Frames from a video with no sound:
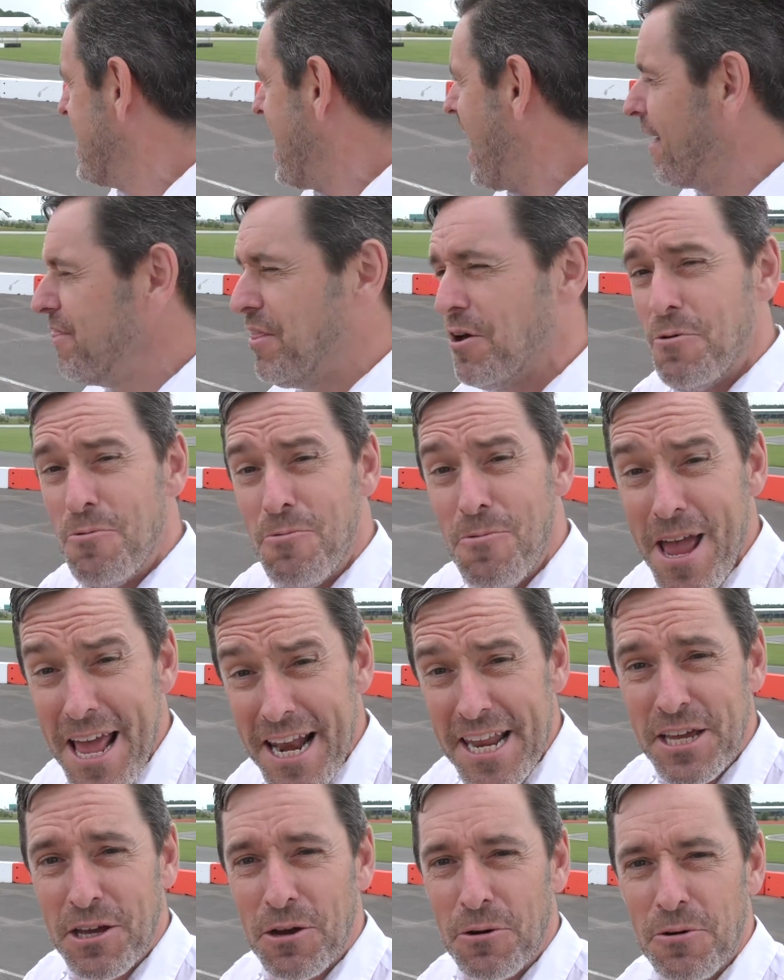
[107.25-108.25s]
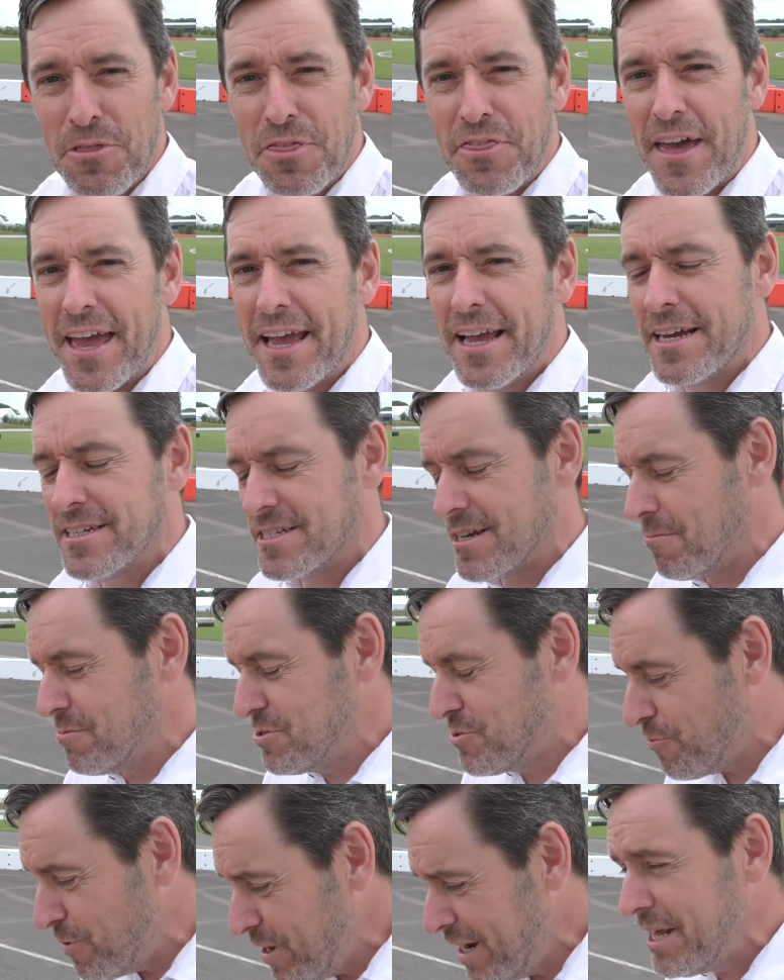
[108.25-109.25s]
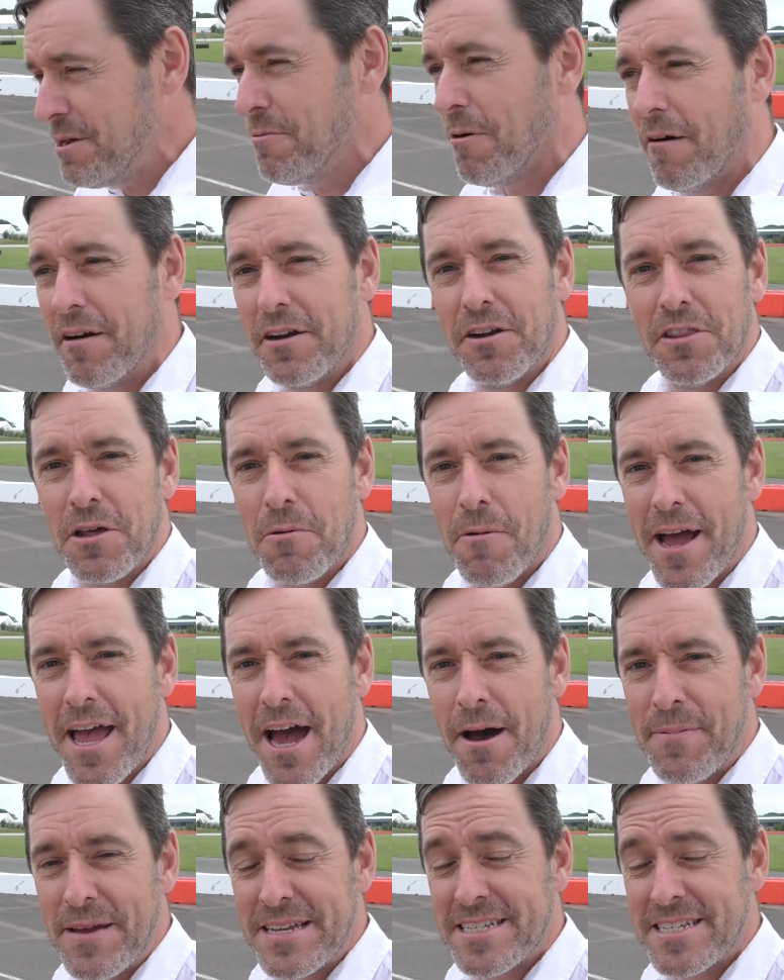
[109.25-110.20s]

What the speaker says: And the really cool thing, because I was really worried on the way up,